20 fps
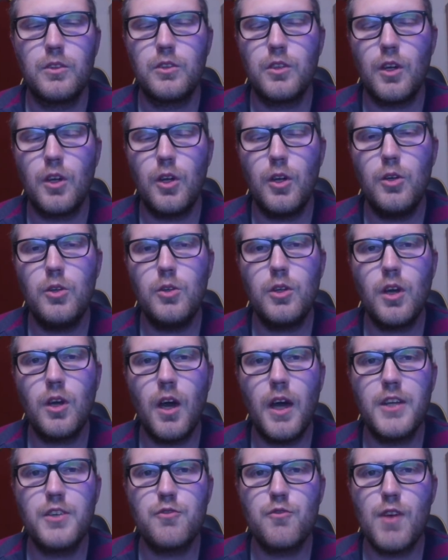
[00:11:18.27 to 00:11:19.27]
So who
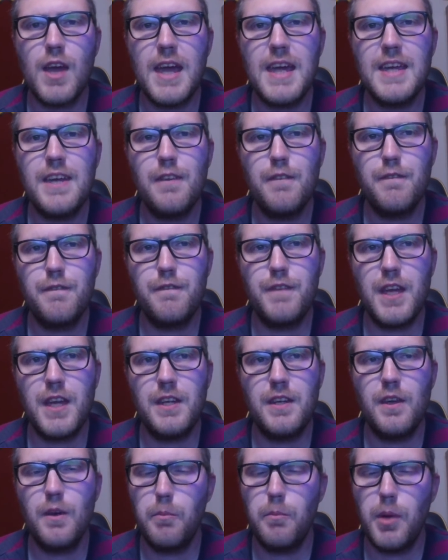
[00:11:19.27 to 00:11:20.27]
guides Rey,
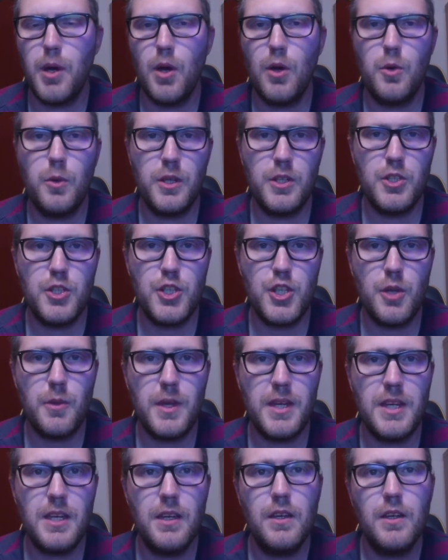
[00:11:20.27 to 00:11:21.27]
Finn, Poe and
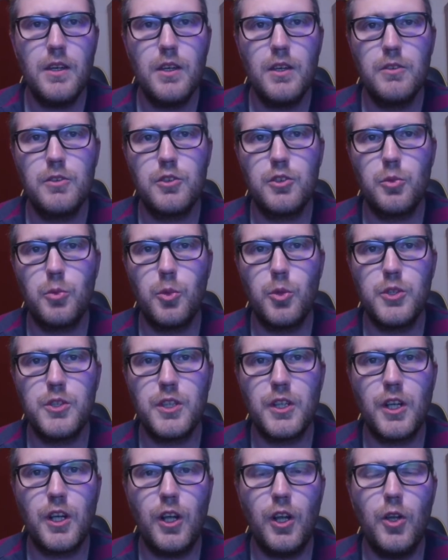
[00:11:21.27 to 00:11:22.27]
Chewie
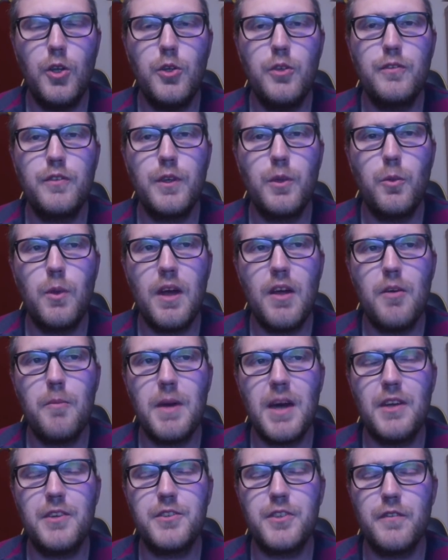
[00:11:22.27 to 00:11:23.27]
towards a clue for the
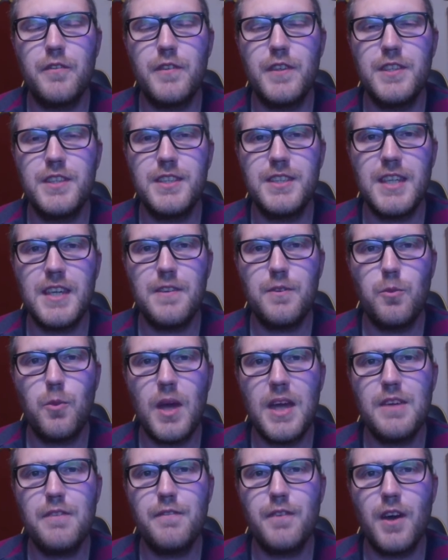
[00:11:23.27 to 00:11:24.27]
whereabouts of the Sith
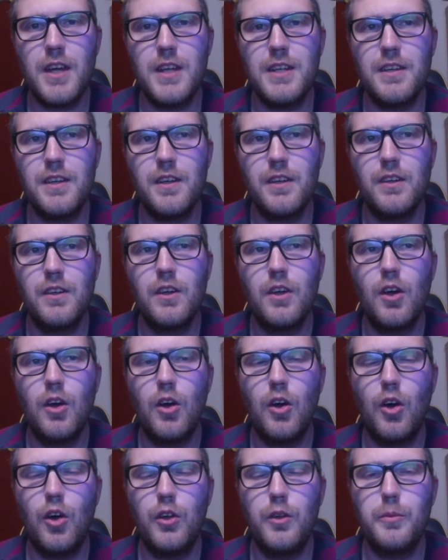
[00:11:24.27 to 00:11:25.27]
Wayfinder
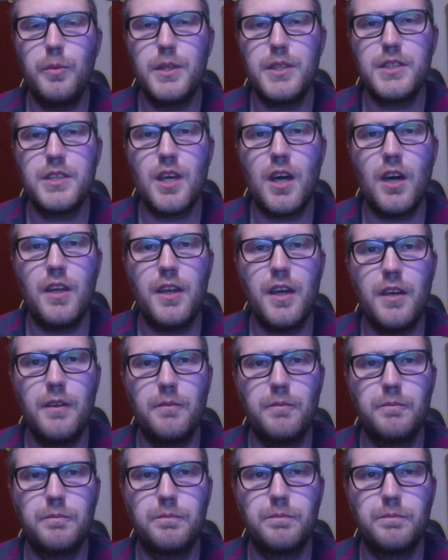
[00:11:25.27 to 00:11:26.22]
on Pasaana?